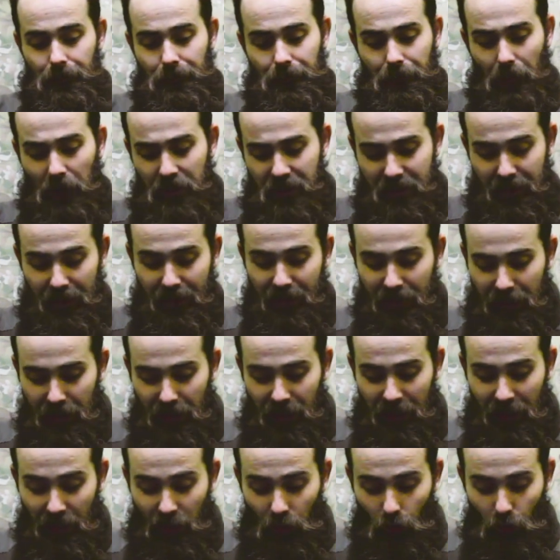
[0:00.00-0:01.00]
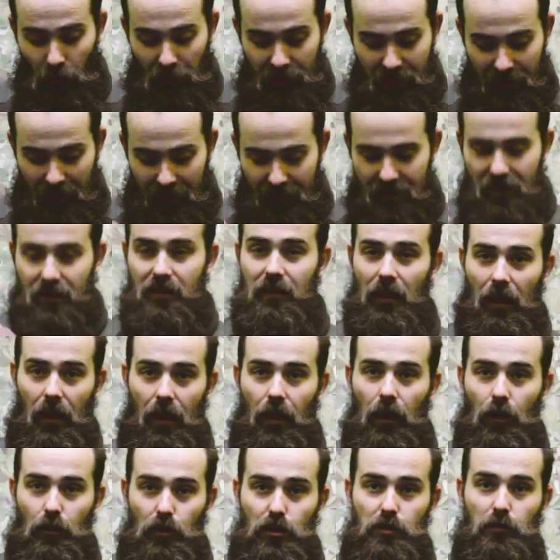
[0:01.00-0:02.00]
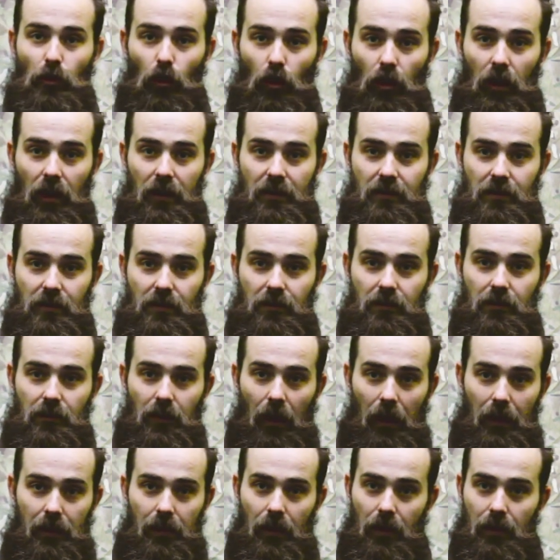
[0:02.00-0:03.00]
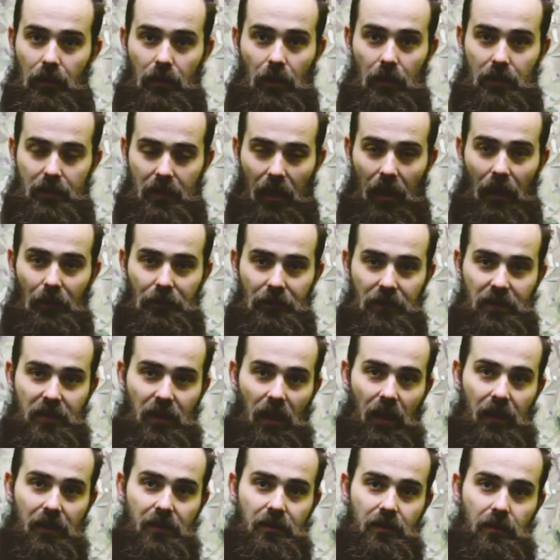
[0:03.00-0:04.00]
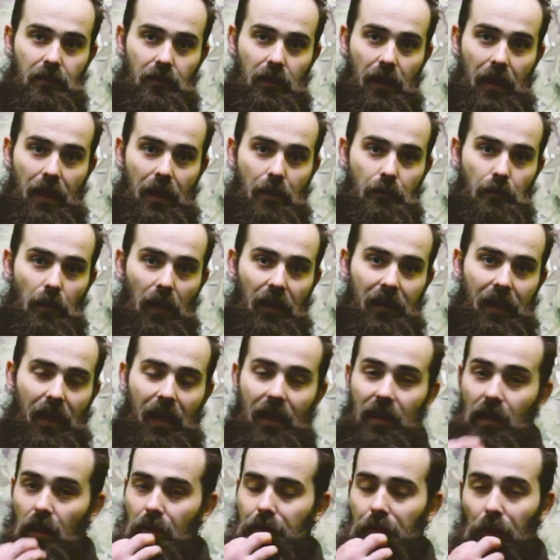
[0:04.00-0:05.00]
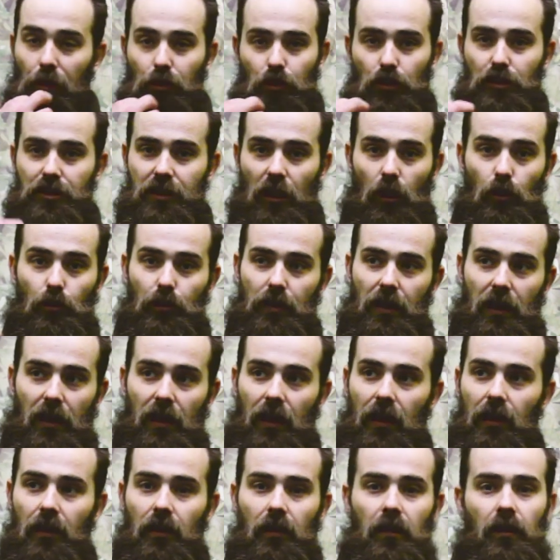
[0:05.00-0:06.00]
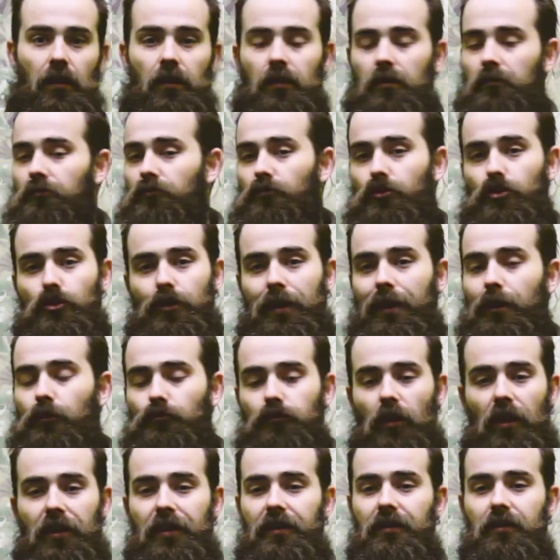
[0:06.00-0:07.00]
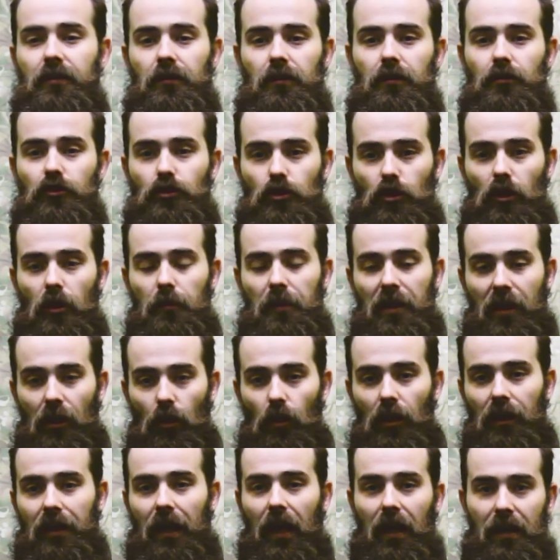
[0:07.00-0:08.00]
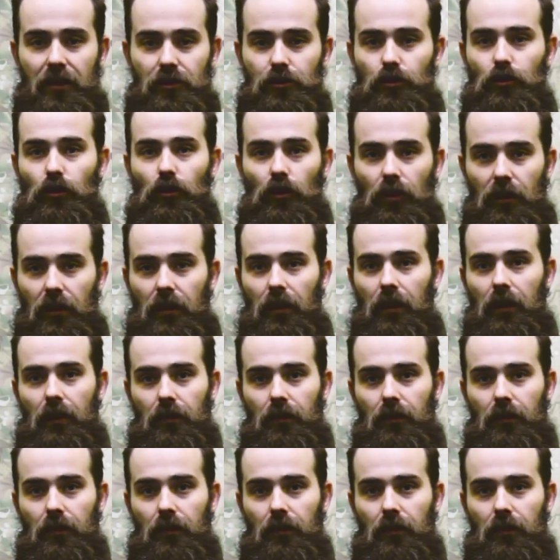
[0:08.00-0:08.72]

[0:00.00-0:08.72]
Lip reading: First thing that you're going to notice is how small it is. It's half the size. Again, if you're just out kind of trail running, do you know what I mean? A lot of guys do, like,